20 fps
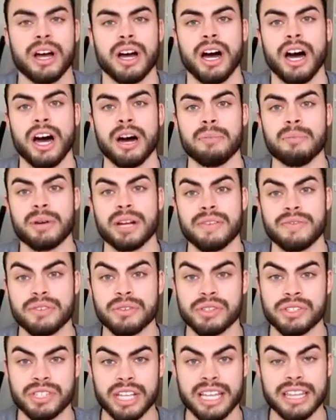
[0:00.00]
But if
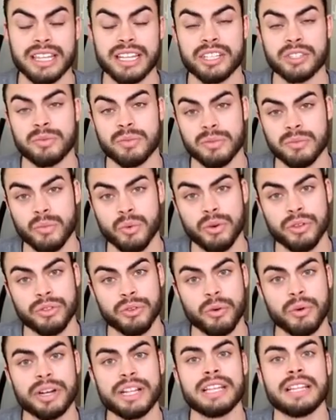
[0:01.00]
you say things with more
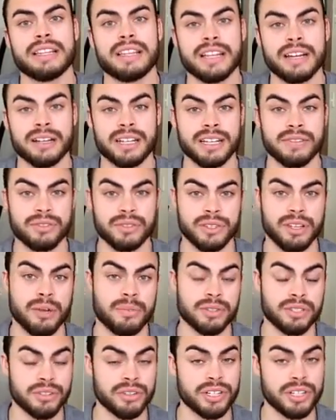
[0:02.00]
authority, then it gives you the
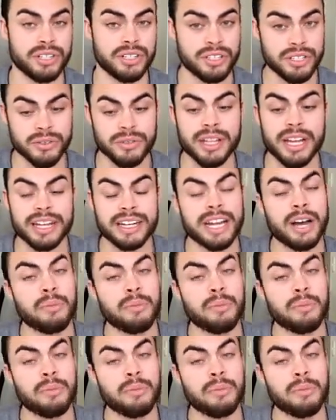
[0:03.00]
opportunity to do that.